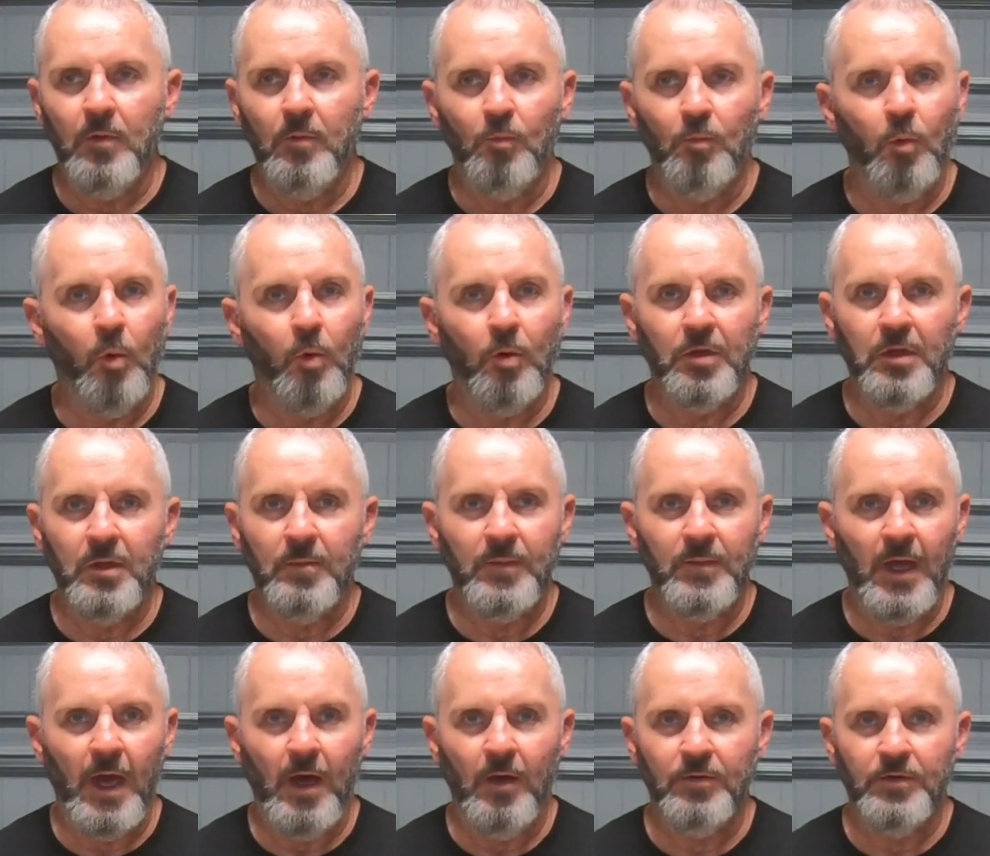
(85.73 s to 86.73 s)
Wore them
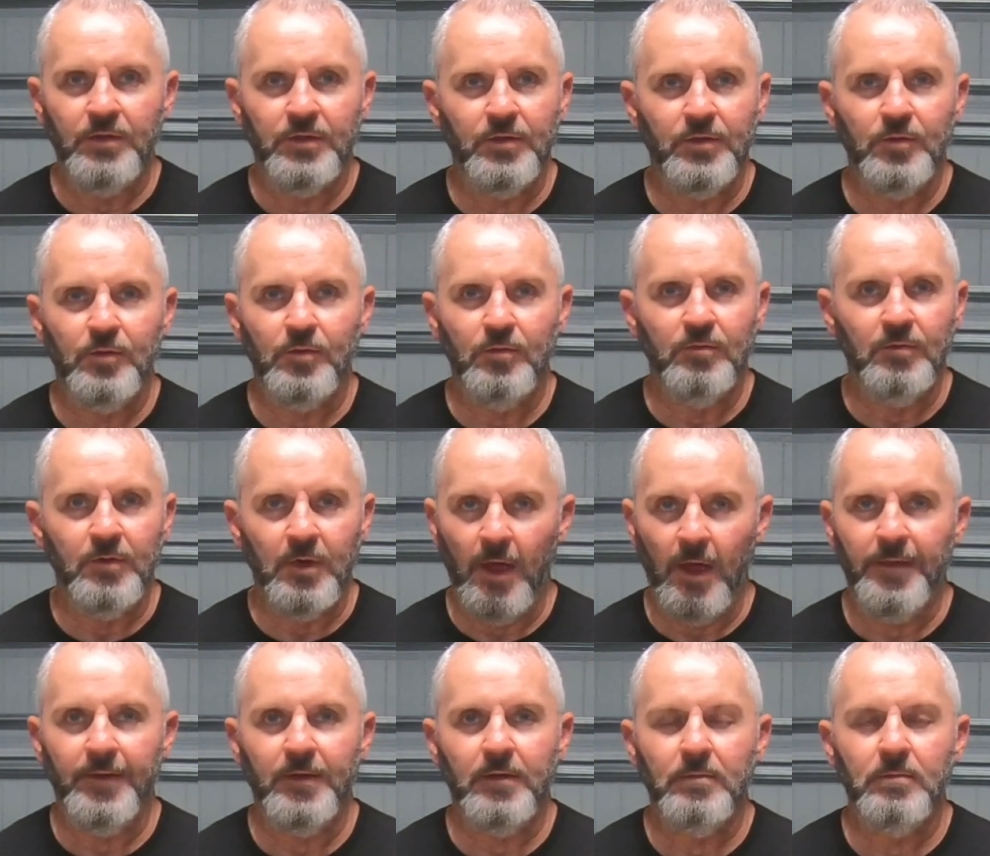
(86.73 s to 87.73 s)
down to
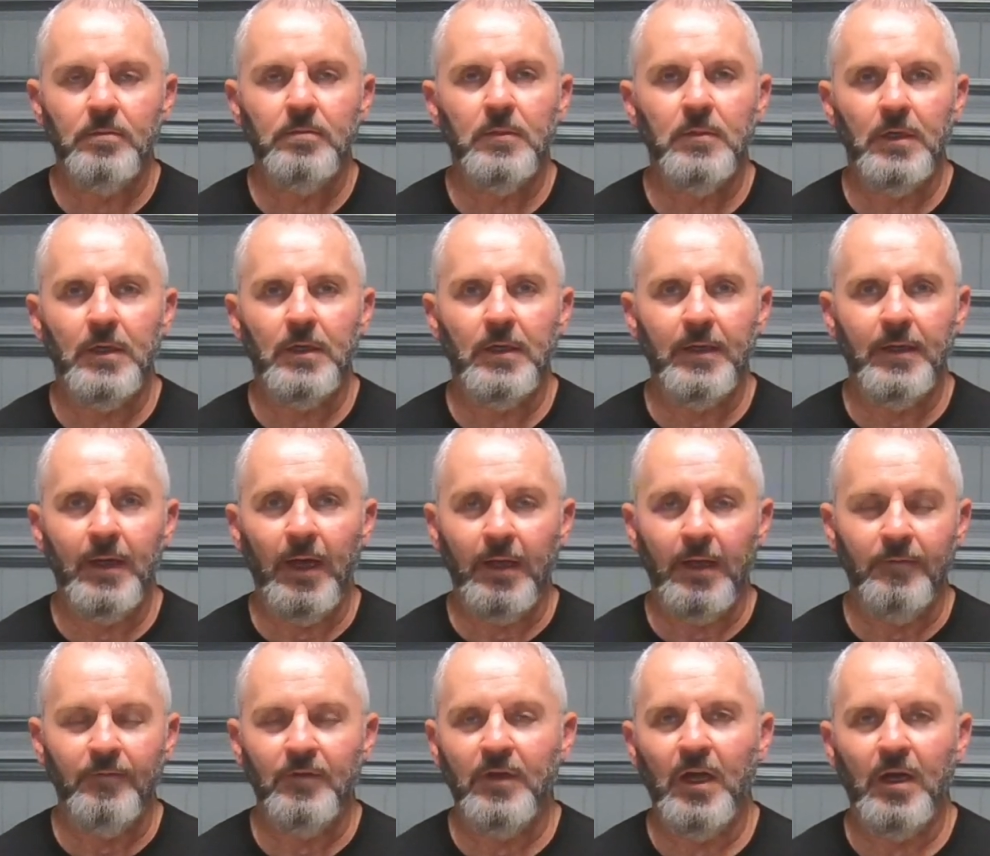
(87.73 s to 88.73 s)
nothing. I
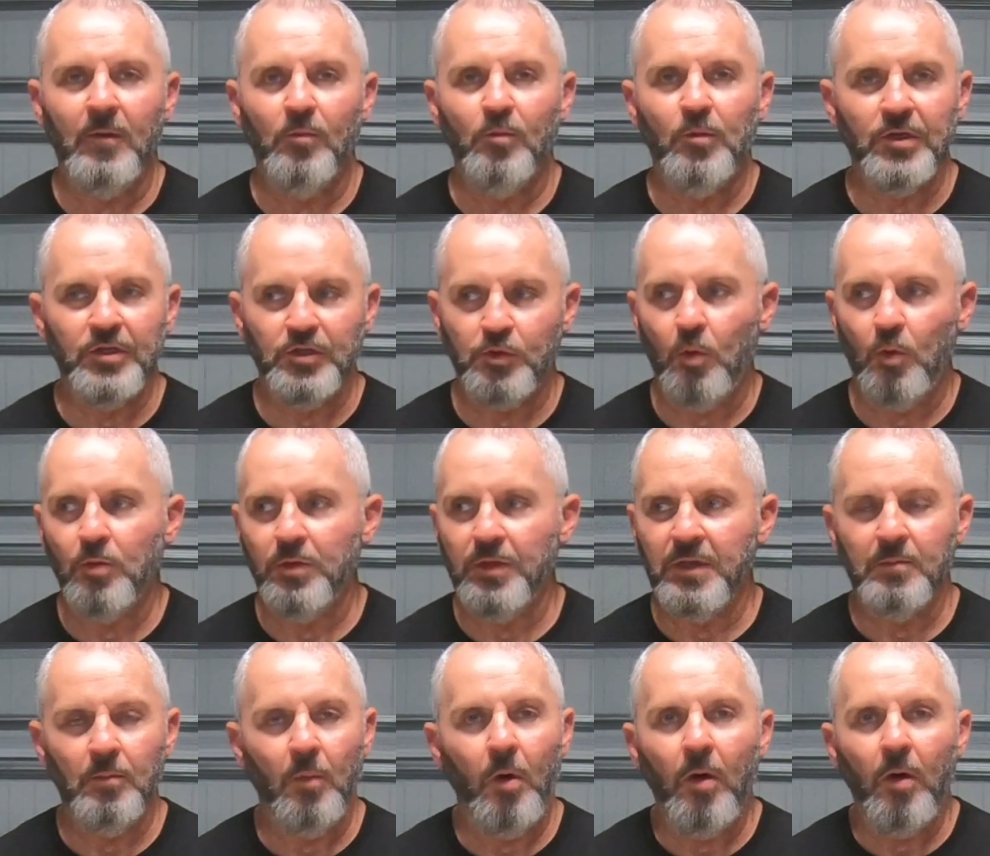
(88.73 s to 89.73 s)
even got them resold in
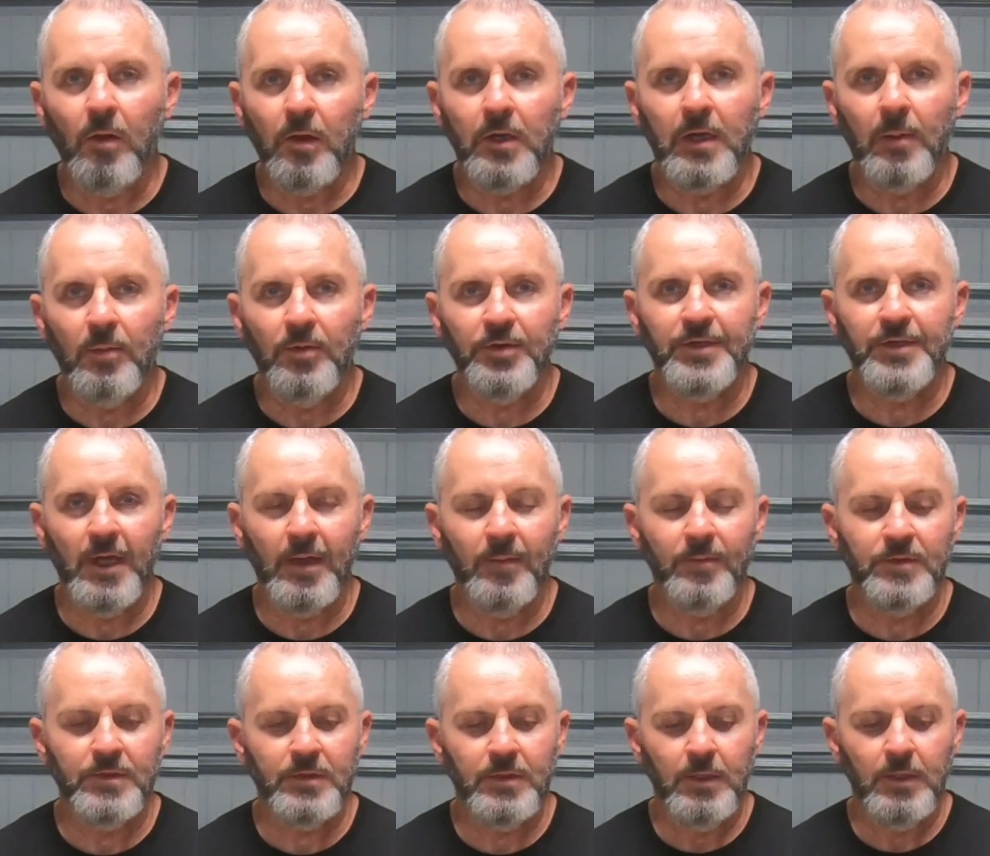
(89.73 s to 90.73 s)
the mall a couple
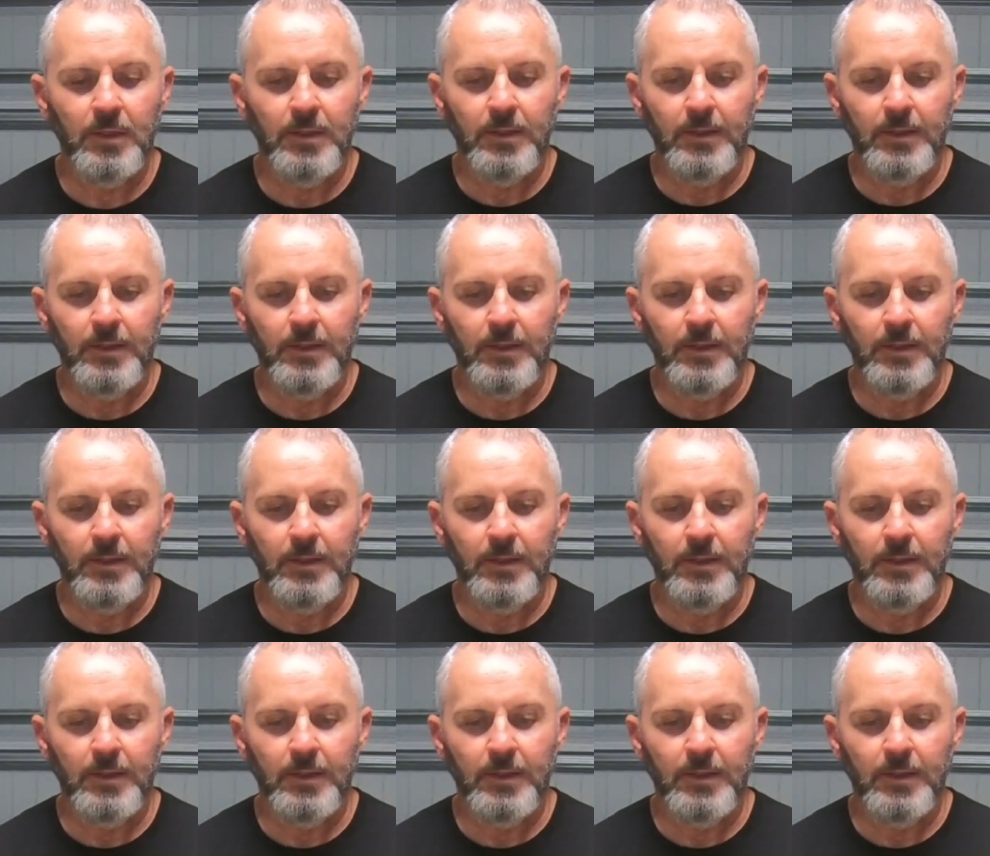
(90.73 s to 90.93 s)
times.